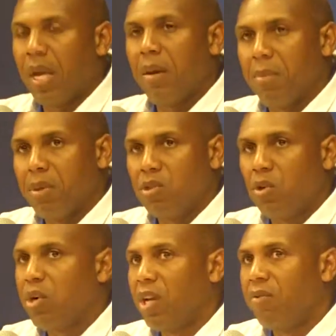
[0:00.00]
get
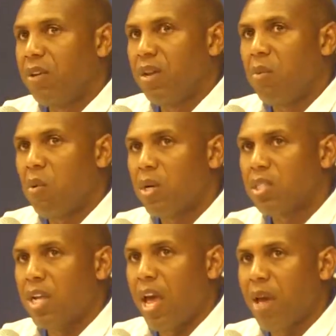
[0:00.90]
majority of the number
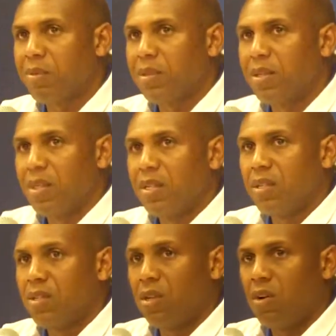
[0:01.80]
one snaps.
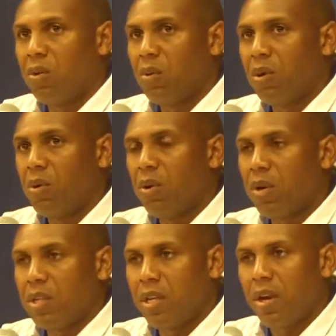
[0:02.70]
So
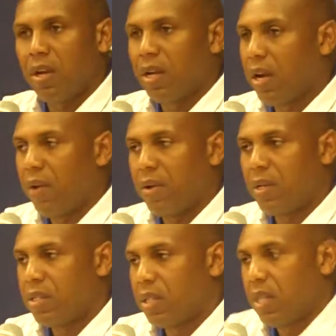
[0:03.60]
we'll
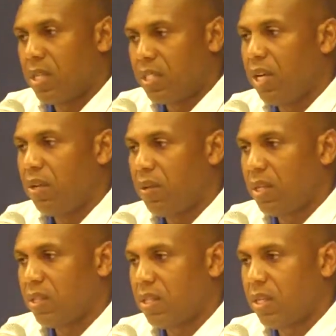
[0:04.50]
continue
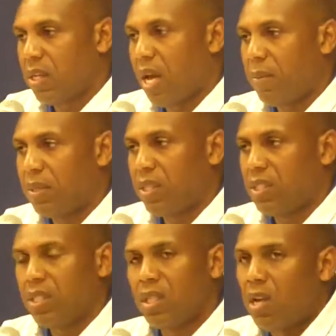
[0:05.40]
this
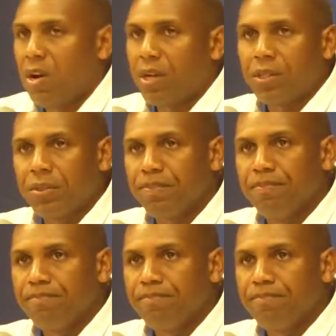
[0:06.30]
competition in August.